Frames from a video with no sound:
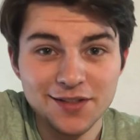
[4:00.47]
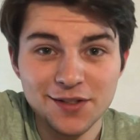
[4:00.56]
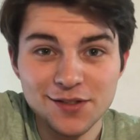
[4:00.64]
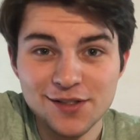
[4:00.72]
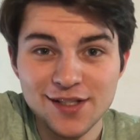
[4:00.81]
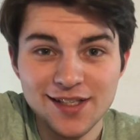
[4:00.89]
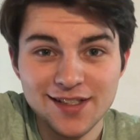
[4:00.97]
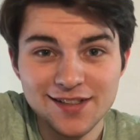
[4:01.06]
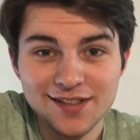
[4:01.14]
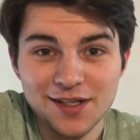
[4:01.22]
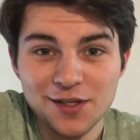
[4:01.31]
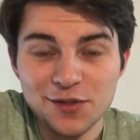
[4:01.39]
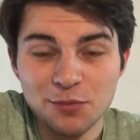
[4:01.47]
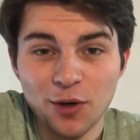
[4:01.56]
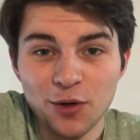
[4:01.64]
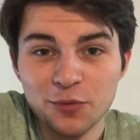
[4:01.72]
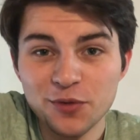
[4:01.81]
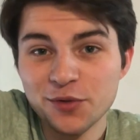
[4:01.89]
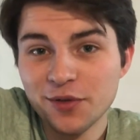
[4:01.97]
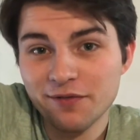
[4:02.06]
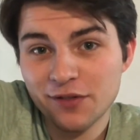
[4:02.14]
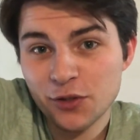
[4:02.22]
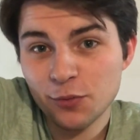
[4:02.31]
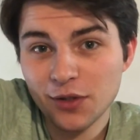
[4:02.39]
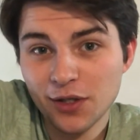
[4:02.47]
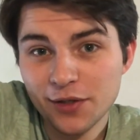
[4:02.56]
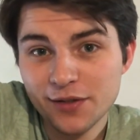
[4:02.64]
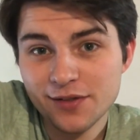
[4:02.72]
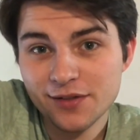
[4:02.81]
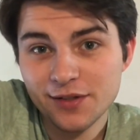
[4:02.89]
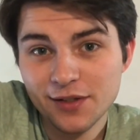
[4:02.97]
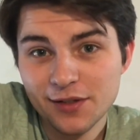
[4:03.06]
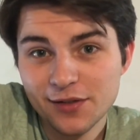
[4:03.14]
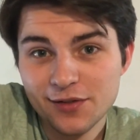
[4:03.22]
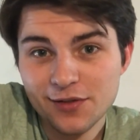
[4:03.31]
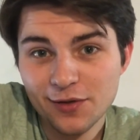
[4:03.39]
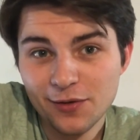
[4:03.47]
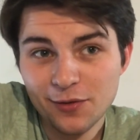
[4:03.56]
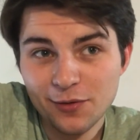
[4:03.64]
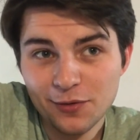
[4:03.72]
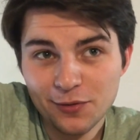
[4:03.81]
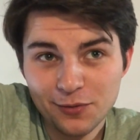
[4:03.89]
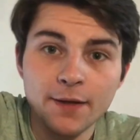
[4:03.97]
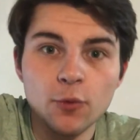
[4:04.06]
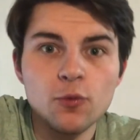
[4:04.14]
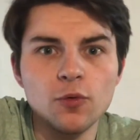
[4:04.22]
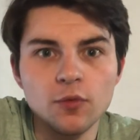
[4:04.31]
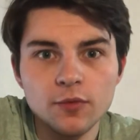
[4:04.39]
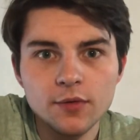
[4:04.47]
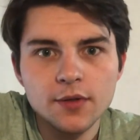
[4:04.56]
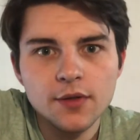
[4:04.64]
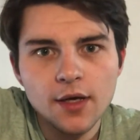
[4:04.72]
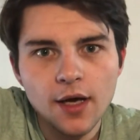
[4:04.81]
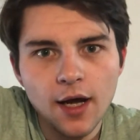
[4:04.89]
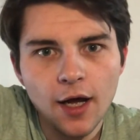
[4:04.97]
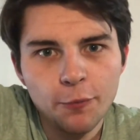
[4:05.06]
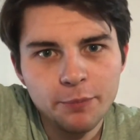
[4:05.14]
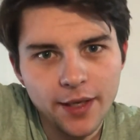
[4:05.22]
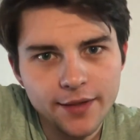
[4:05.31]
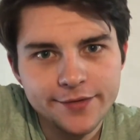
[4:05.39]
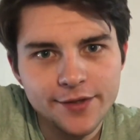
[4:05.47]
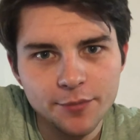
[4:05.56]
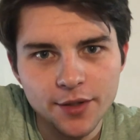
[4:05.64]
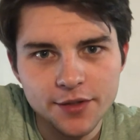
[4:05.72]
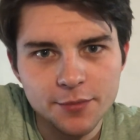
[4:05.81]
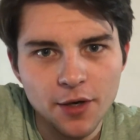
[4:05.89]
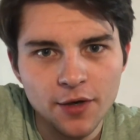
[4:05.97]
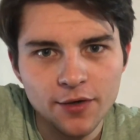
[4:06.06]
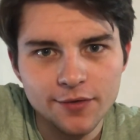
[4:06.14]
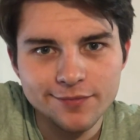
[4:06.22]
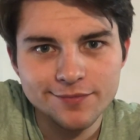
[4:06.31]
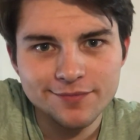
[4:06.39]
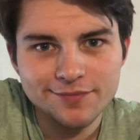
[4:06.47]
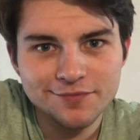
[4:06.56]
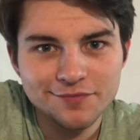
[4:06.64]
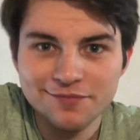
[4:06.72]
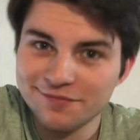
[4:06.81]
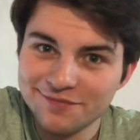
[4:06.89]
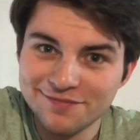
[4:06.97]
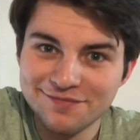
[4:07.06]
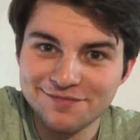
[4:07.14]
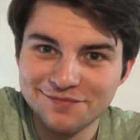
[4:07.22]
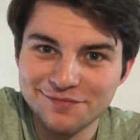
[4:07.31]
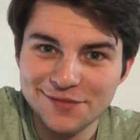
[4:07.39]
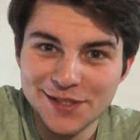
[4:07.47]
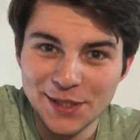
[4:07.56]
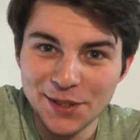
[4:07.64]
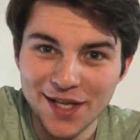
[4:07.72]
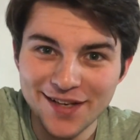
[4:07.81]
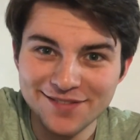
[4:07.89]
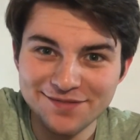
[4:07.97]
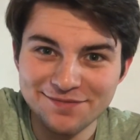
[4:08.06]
Does Things. Tomorrow we're doing visual arts, so I'll paint something tomorrow. See you then.